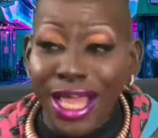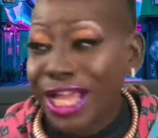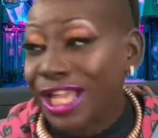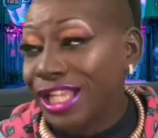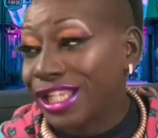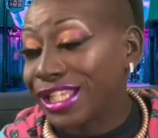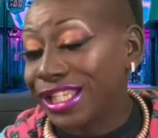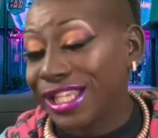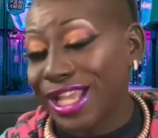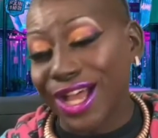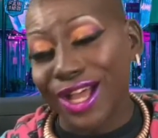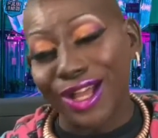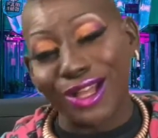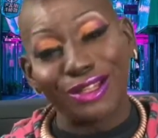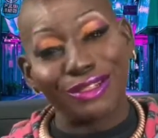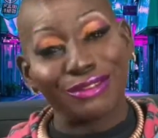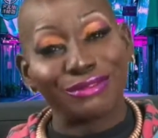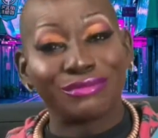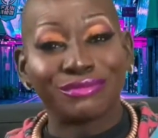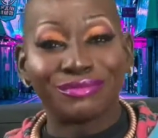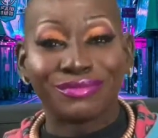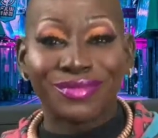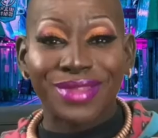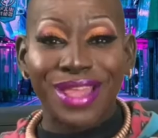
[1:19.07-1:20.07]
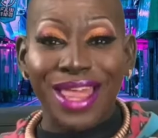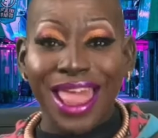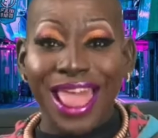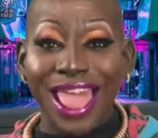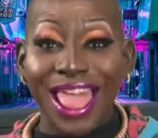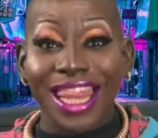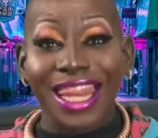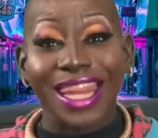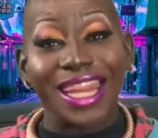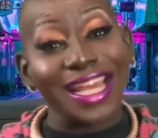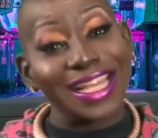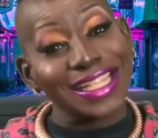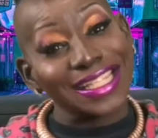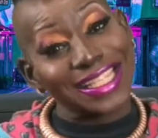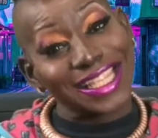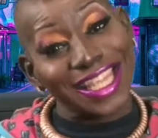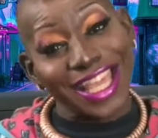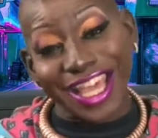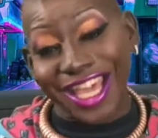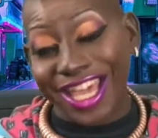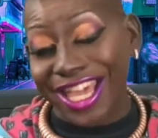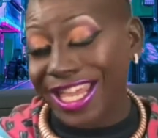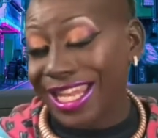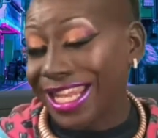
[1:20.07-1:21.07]
So let's
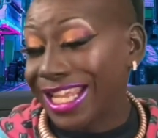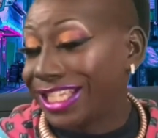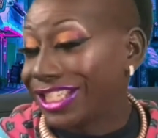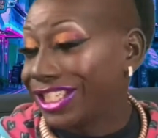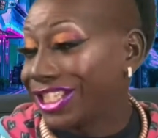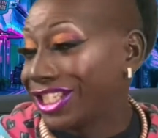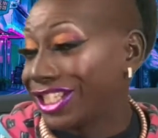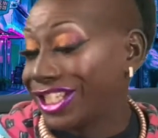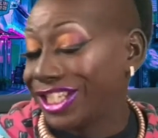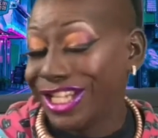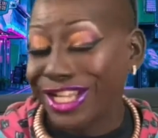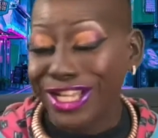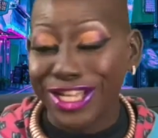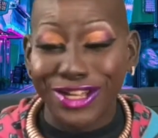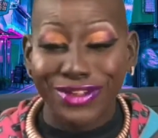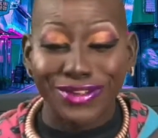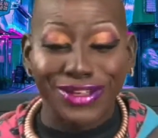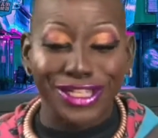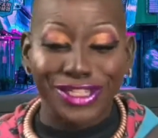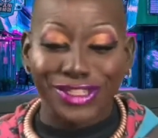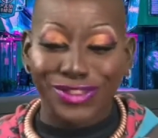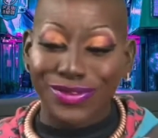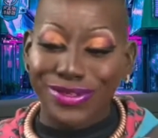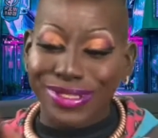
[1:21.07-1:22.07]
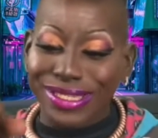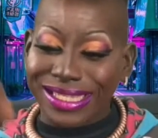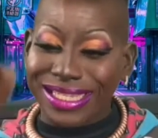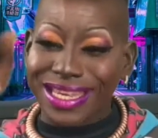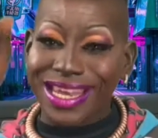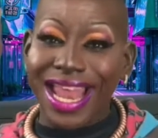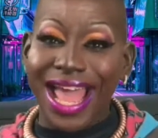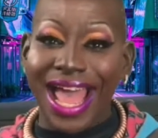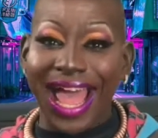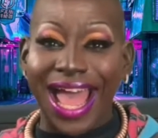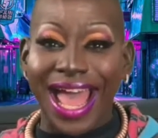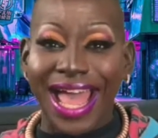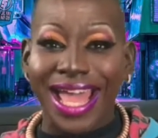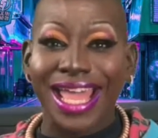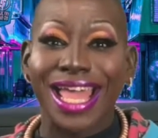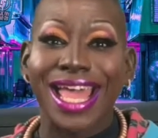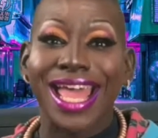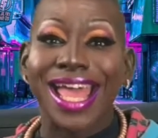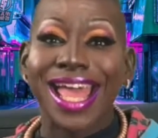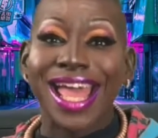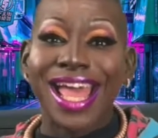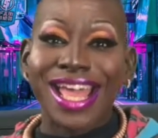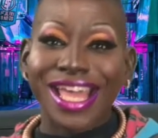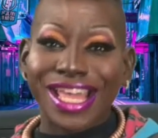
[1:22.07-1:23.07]
kick it, let's chill, get you a snack,
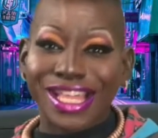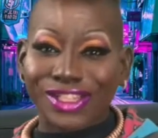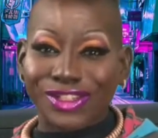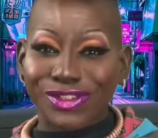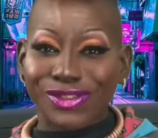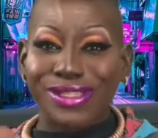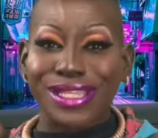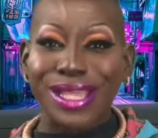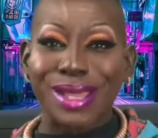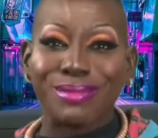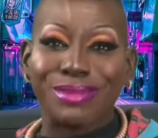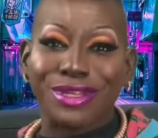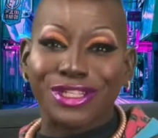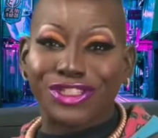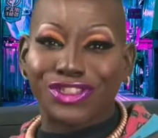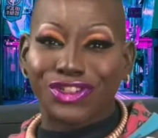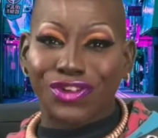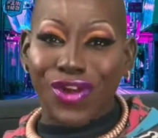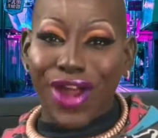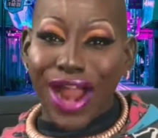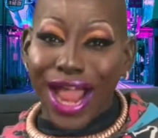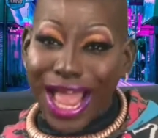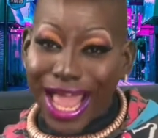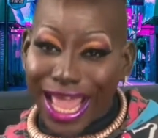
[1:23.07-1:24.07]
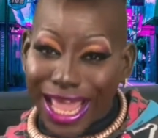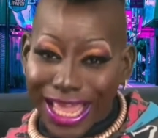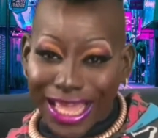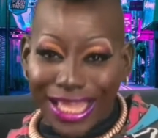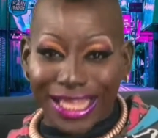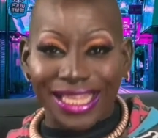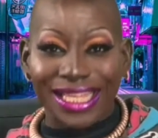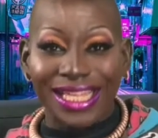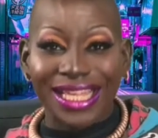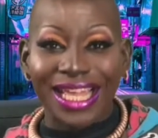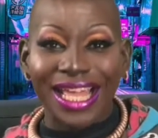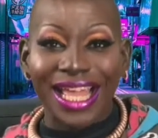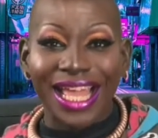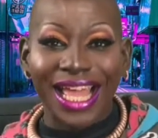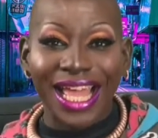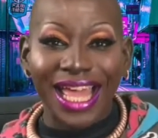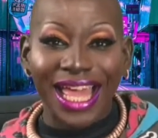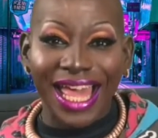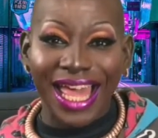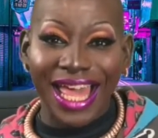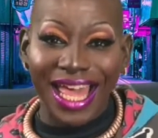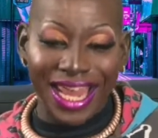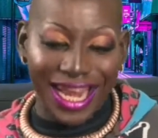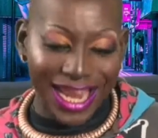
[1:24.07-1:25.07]
get you something to drink,
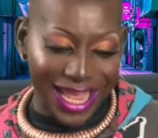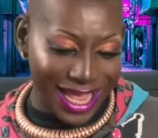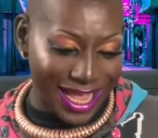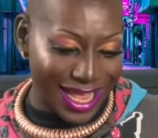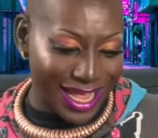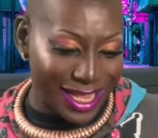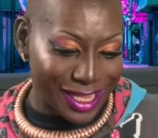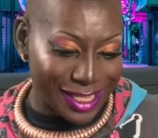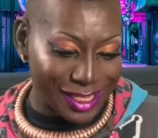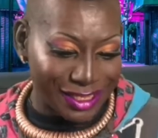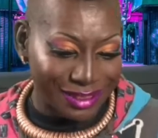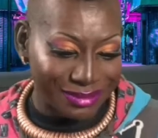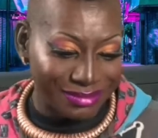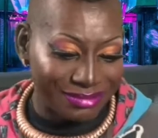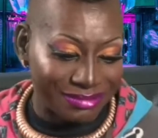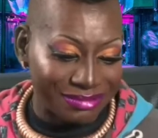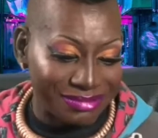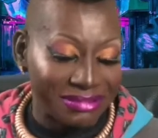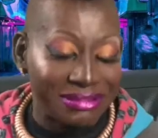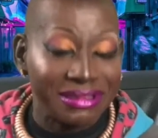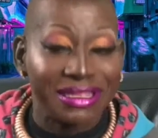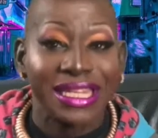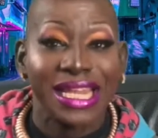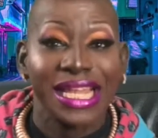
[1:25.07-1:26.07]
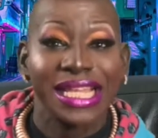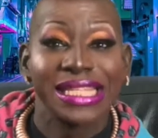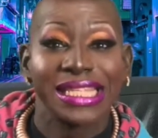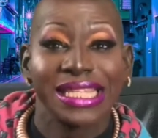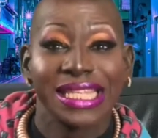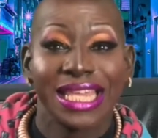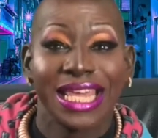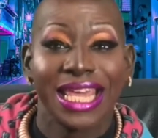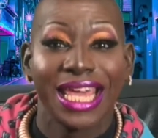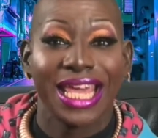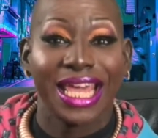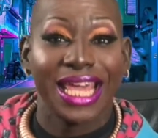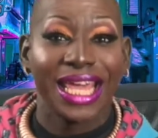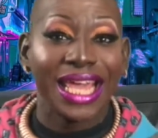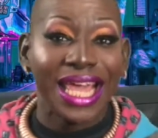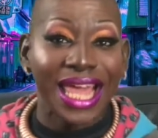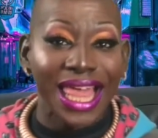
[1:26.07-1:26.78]
and let's kick.